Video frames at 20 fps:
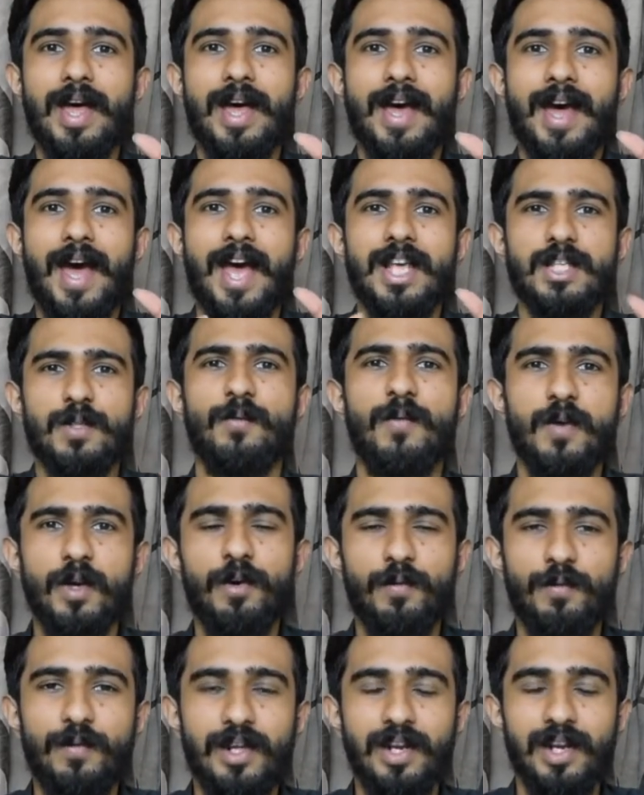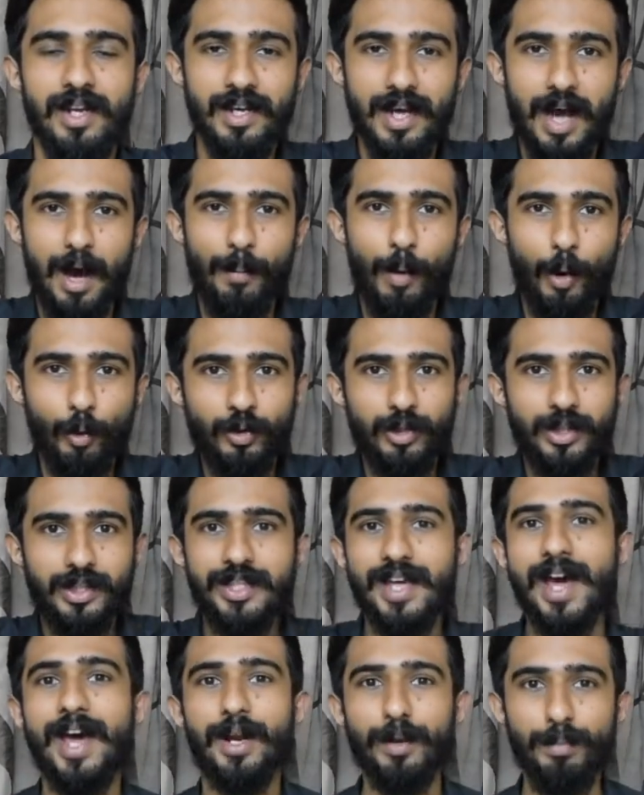has a weird feeling
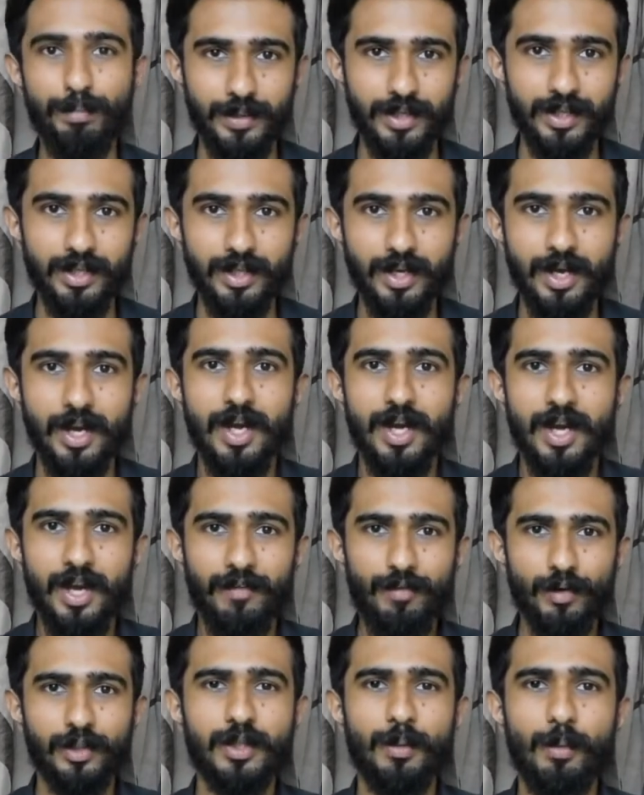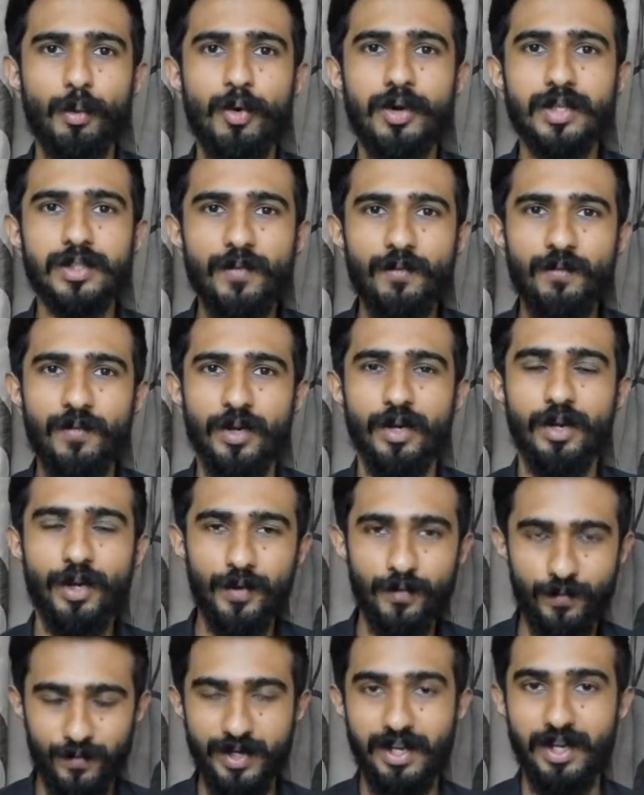about therapy, if you're someone who has a
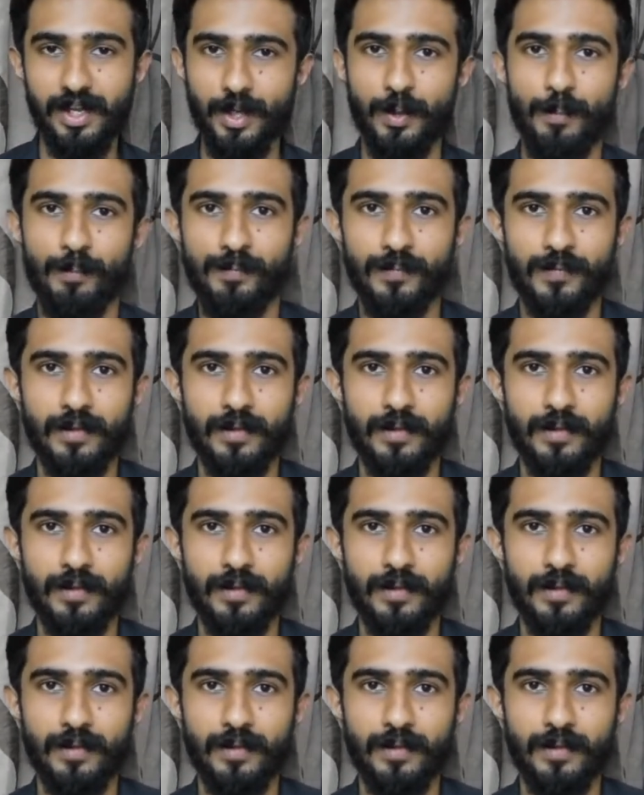weird feeling,